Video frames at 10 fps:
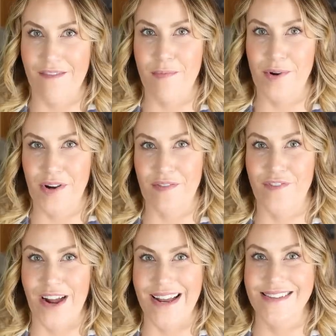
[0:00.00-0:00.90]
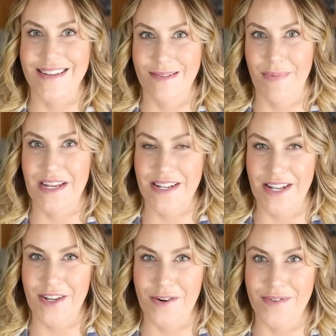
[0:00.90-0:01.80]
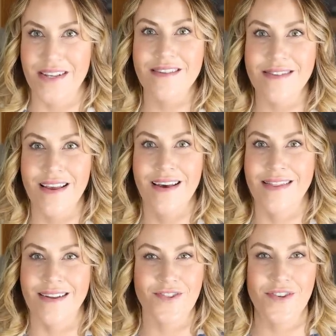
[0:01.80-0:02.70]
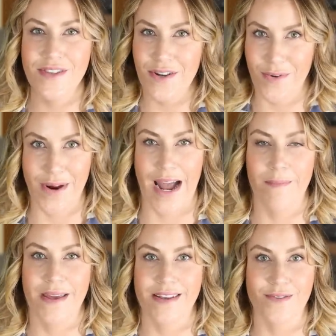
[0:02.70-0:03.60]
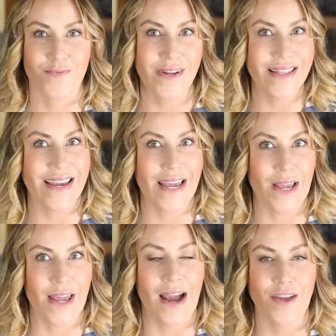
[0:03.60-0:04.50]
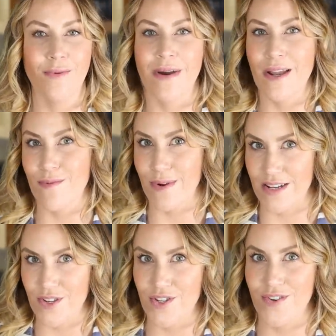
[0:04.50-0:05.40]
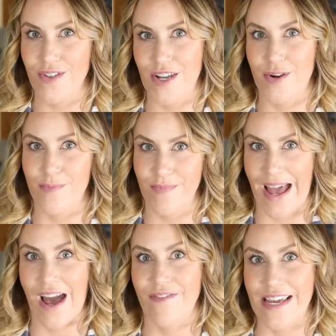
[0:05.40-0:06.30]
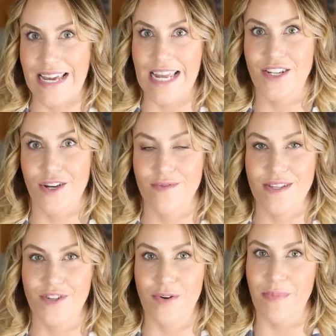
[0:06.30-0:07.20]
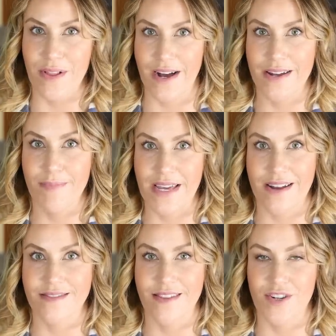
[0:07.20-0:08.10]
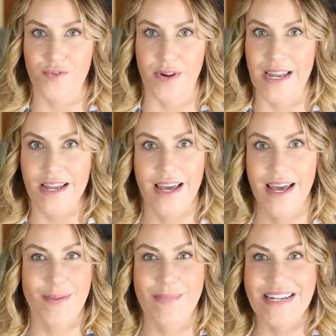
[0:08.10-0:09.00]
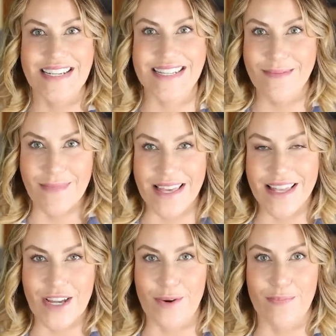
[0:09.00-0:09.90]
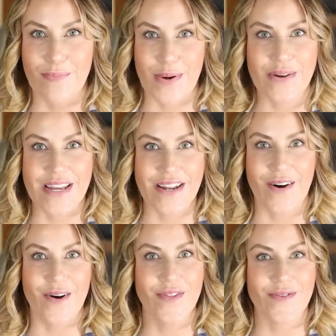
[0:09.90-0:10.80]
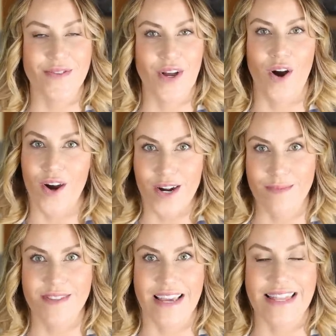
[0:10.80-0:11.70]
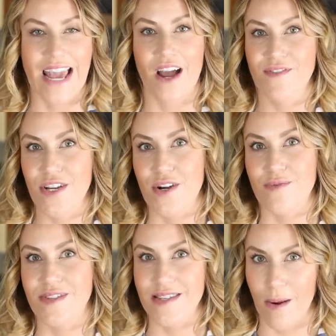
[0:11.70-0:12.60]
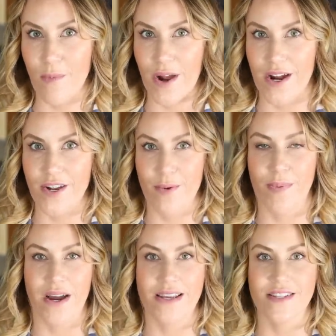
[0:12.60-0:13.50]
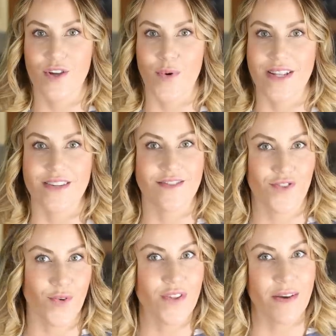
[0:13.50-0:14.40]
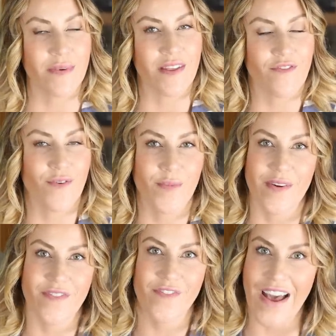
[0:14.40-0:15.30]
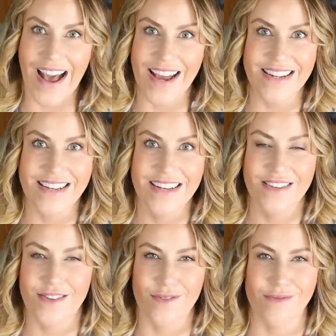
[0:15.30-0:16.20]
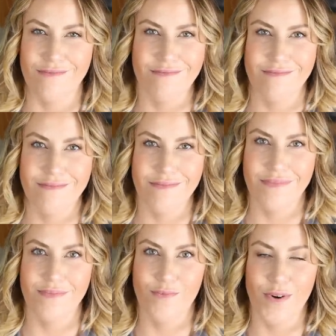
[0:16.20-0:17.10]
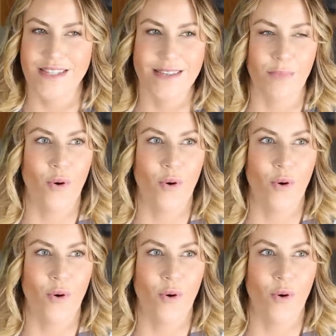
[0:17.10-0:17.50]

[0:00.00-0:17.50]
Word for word: have a burger and fries and be in ketosis, that's just crap because really, yeah, you might register that you're having ketones in your blood because of the drink, but it doesn't mean that you're burning all those carbs. Like they have to go somewhere. Your body is going to store them in the form of fat. So, what's the